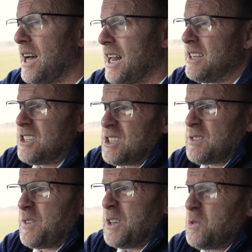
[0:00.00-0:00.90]
And it
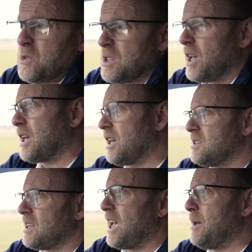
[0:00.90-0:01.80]
just feels like
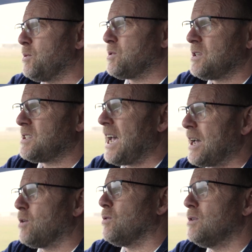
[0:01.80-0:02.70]
it's able to
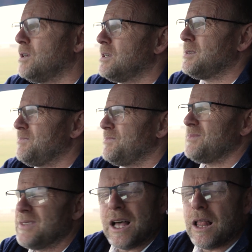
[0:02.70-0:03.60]
tackle
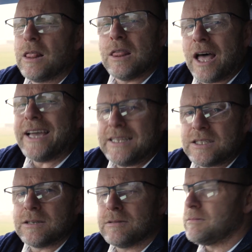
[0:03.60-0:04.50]

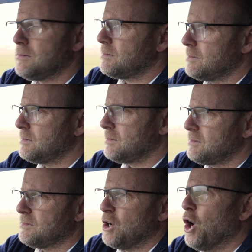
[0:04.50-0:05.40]
light,
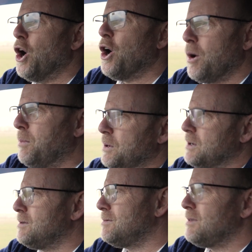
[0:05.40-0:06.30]

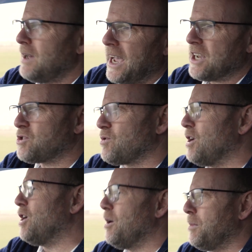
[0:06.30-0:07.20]
urban,
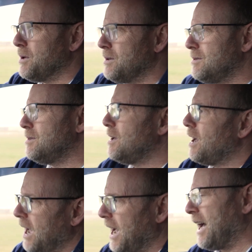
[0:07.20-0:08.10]
extra-urban,
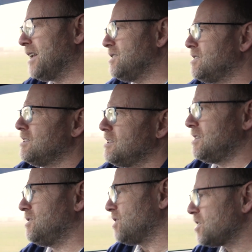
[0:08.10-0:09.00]
and
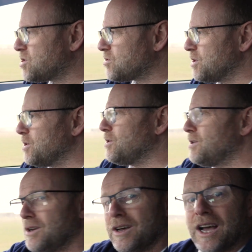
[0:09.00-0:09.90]
industrial
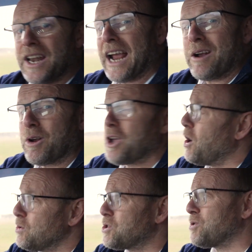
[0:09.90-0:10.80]
and
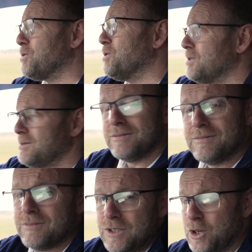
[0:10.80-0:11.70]
agricultural
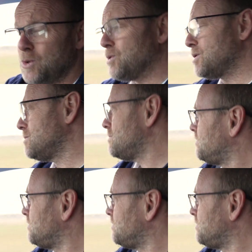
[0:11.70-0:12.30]
use.